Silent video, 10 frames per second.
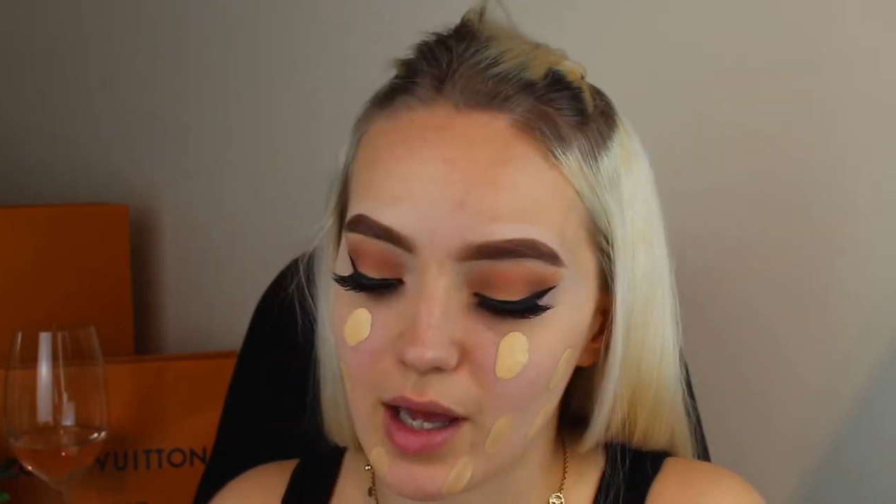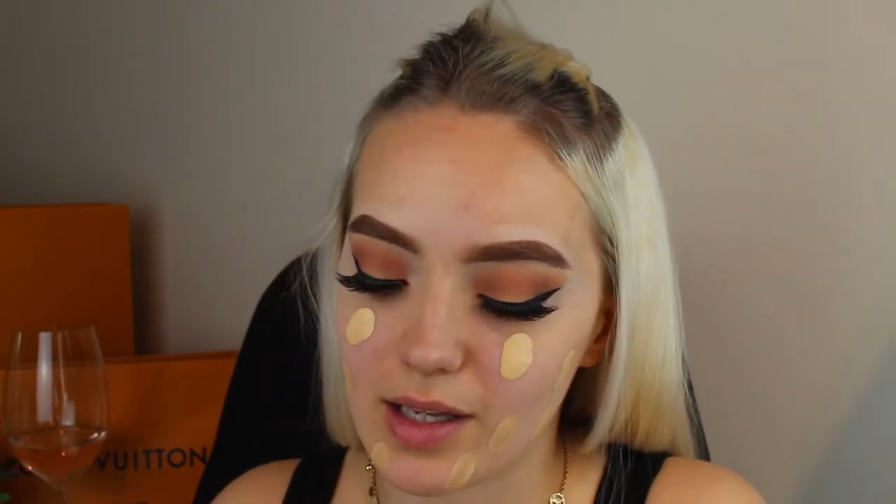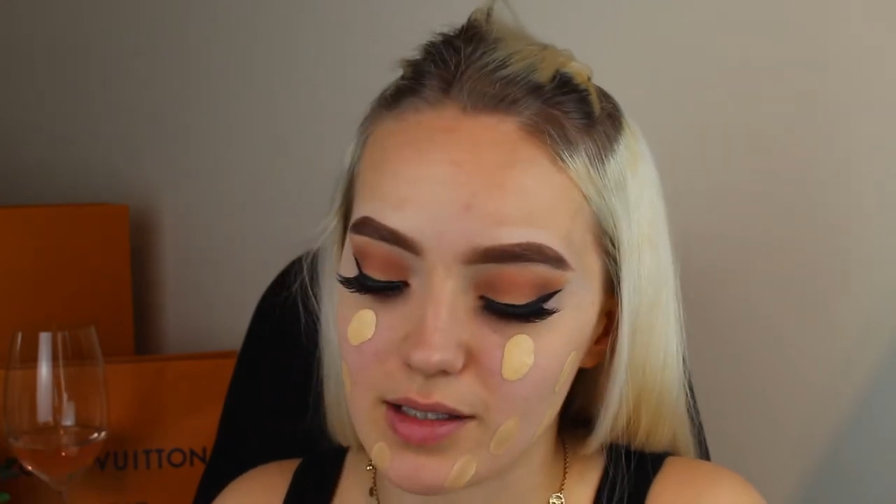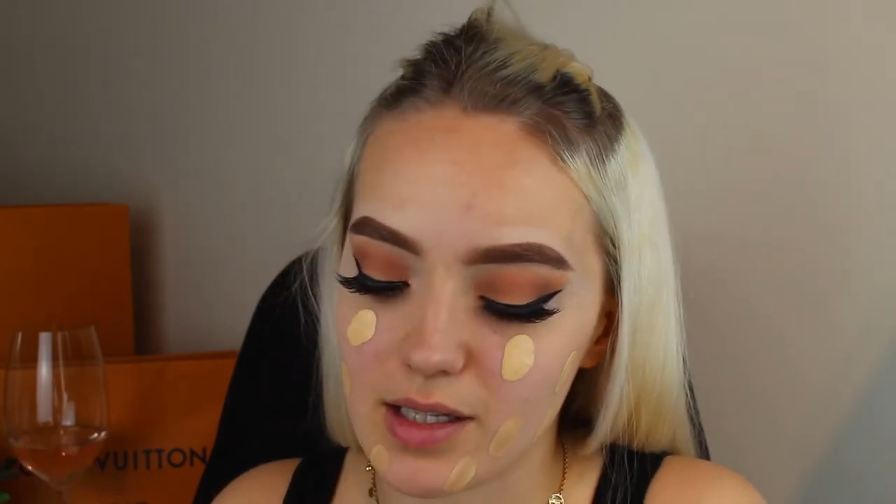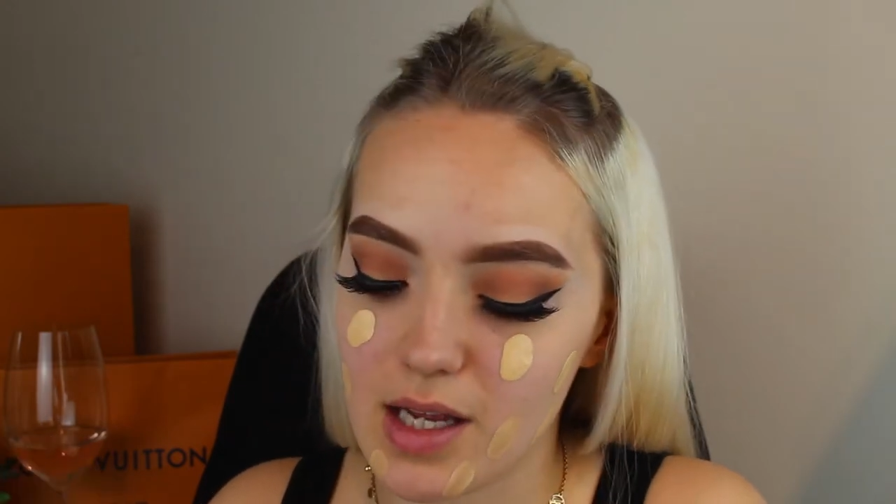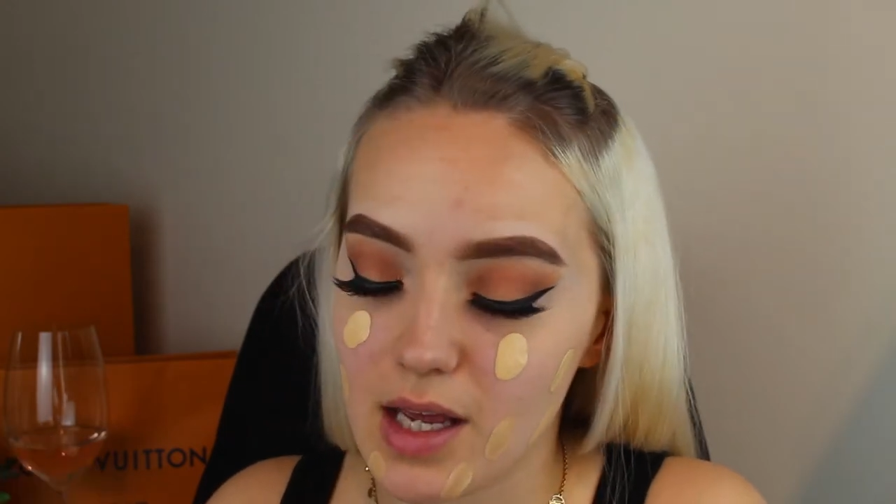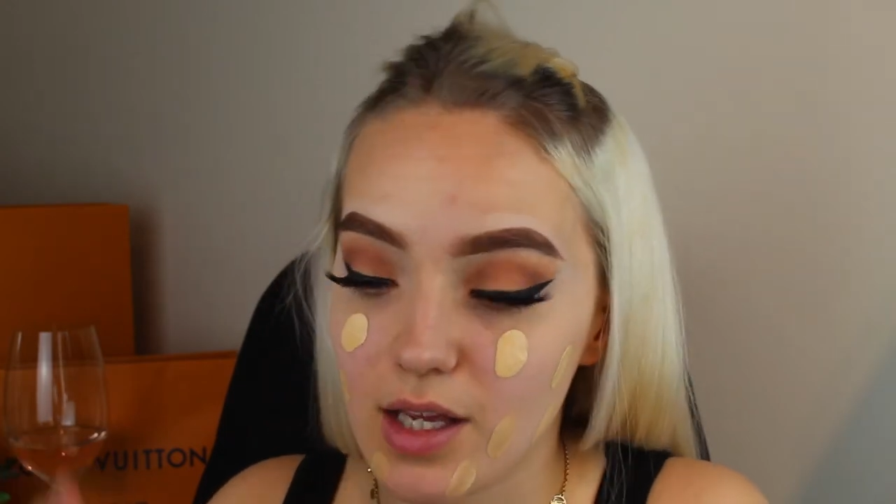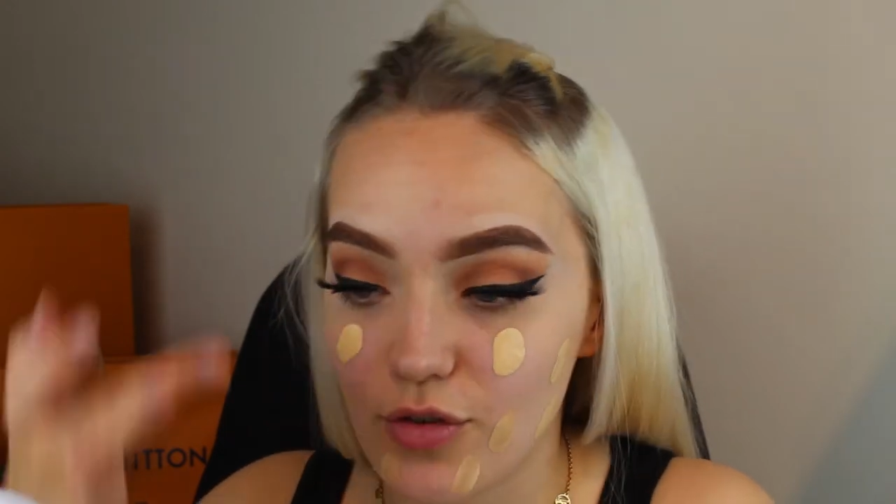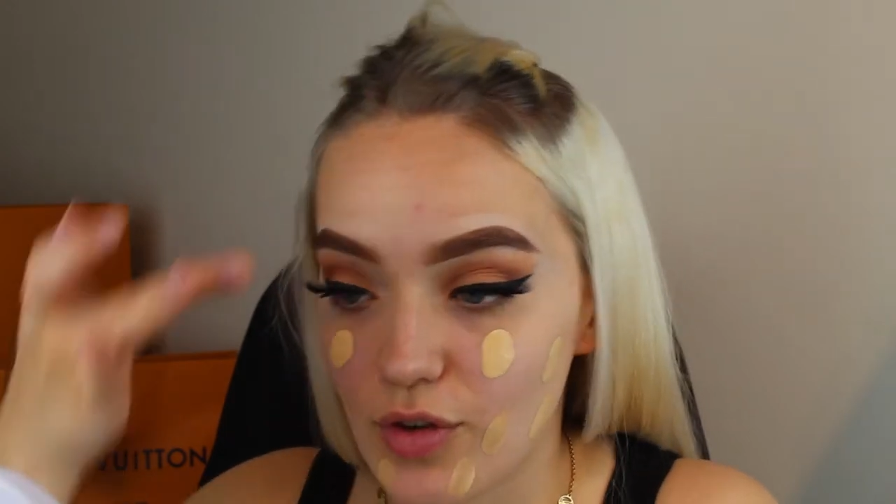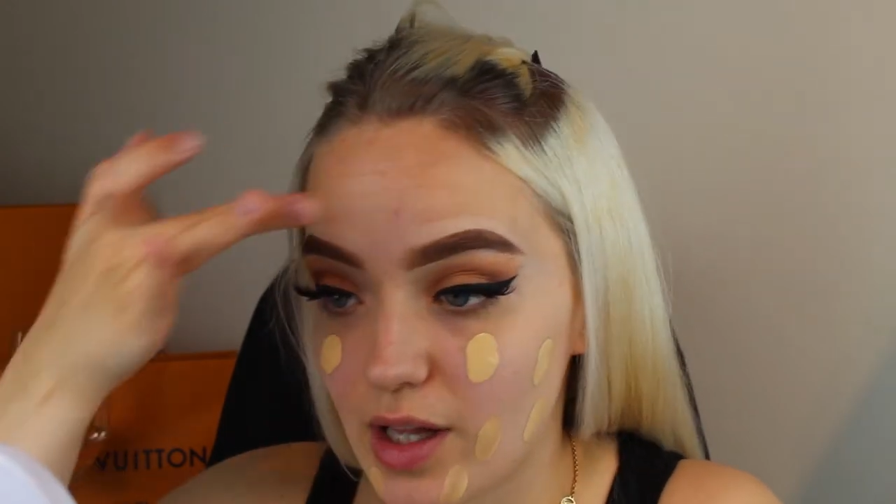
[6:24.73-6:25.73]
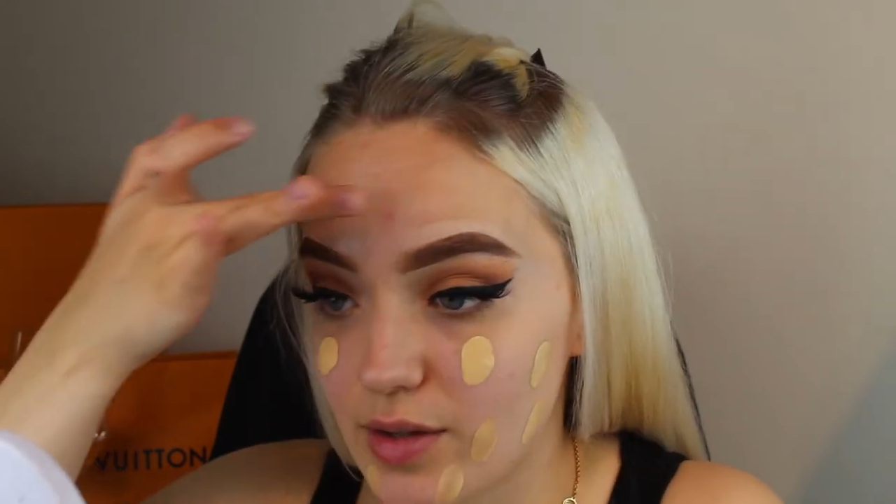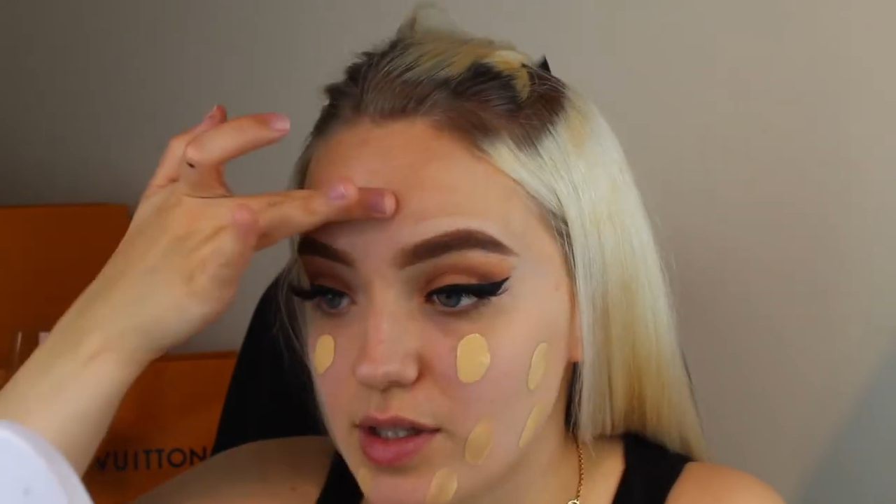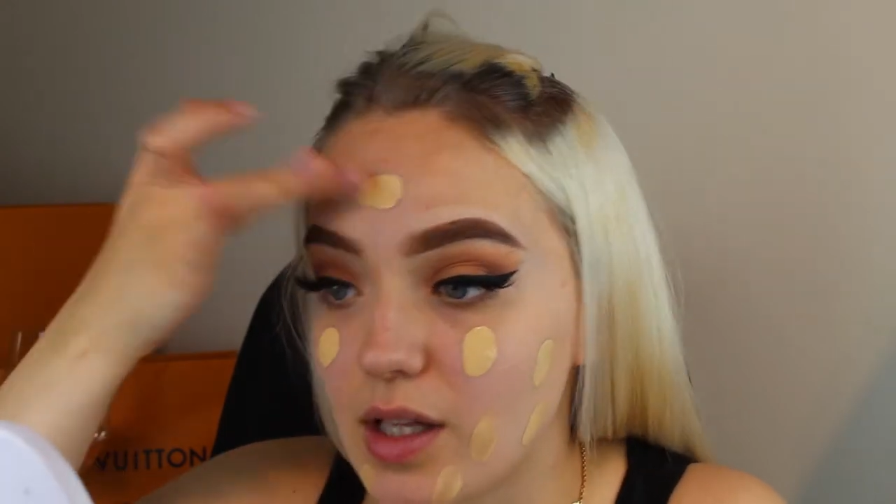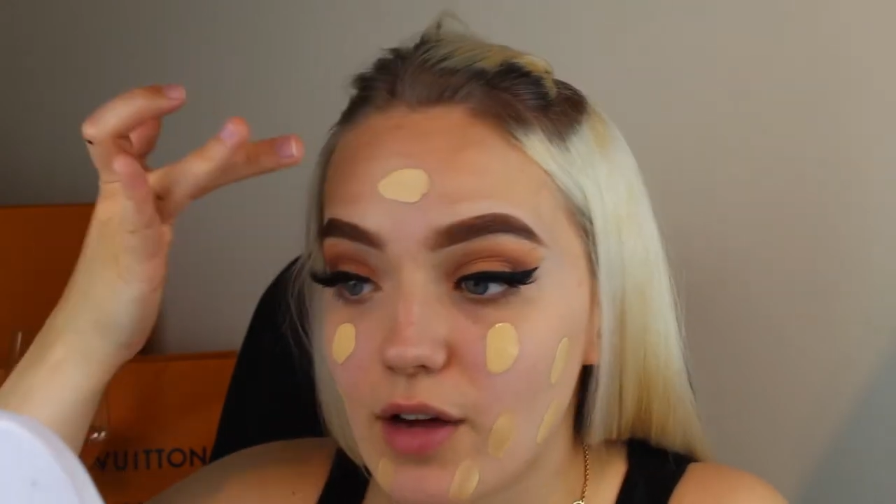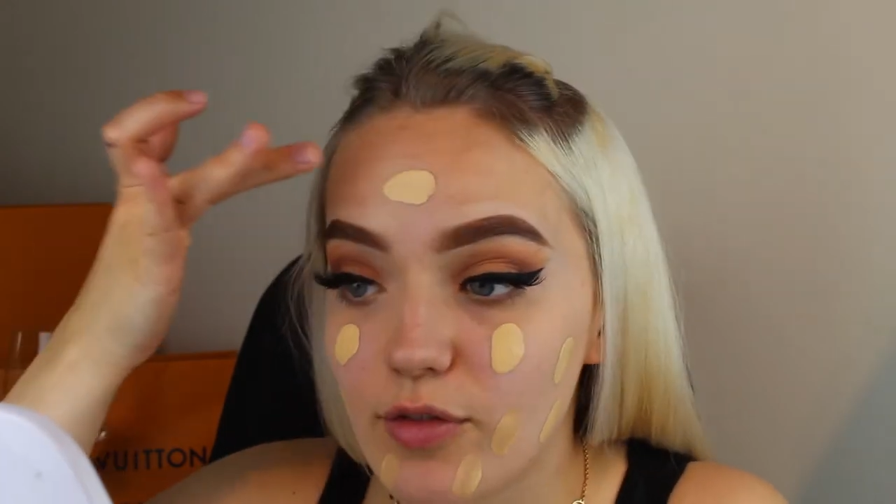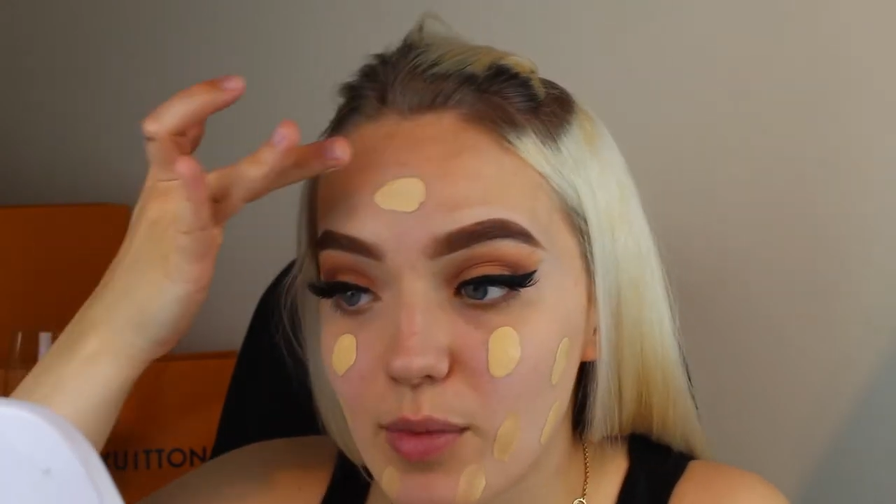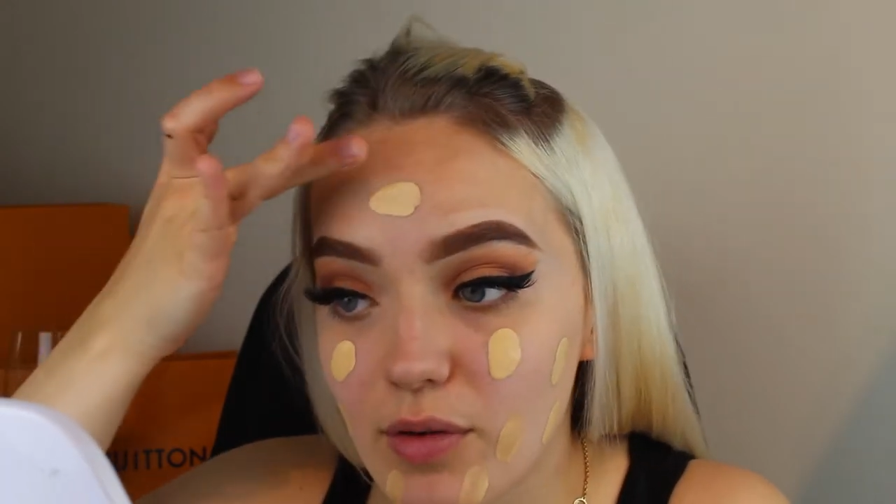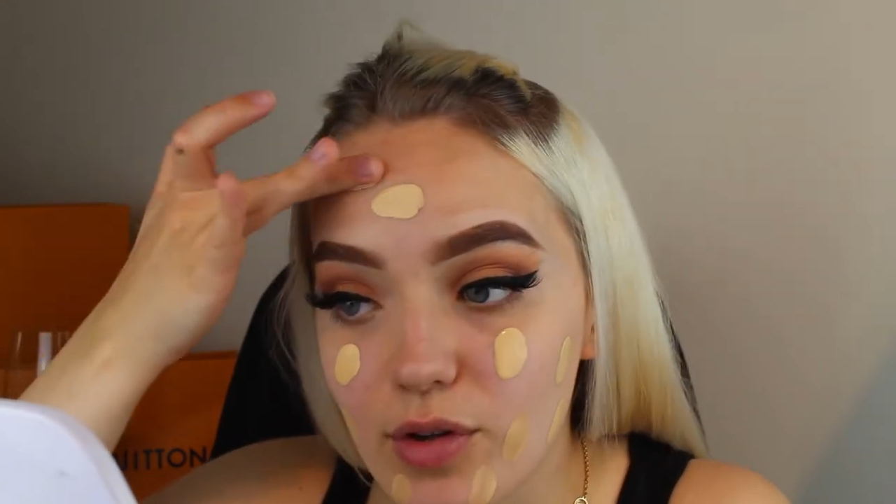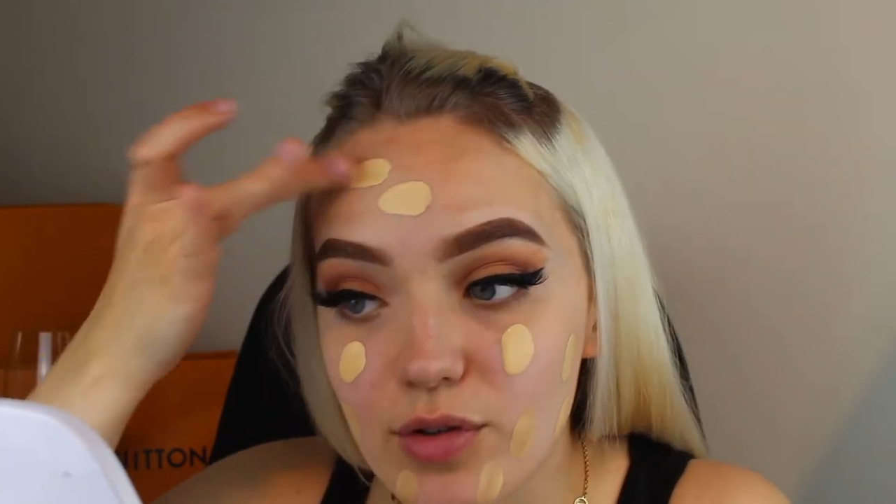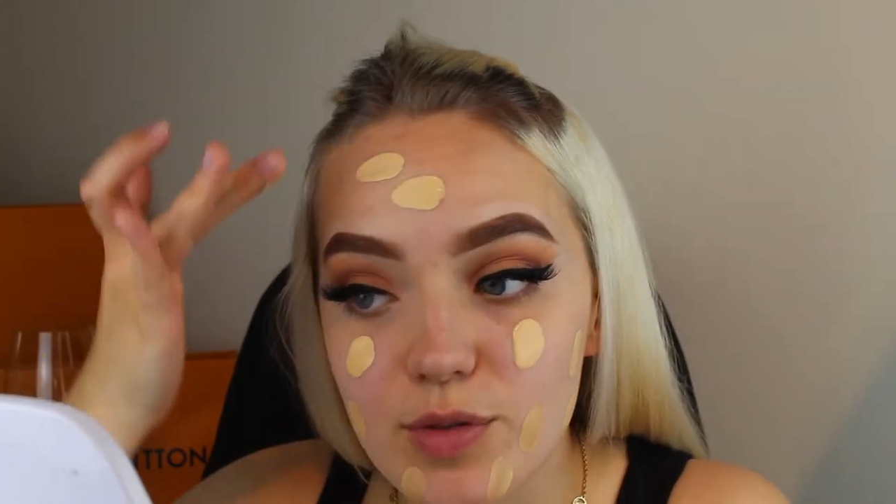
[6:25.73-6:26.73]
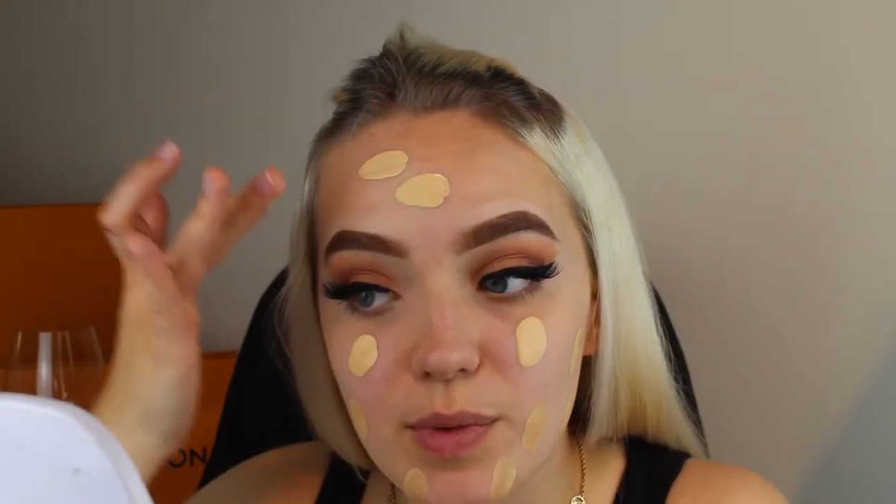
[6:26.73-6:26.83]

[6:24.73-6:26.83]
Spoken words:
and you're allowed to laugh at my roots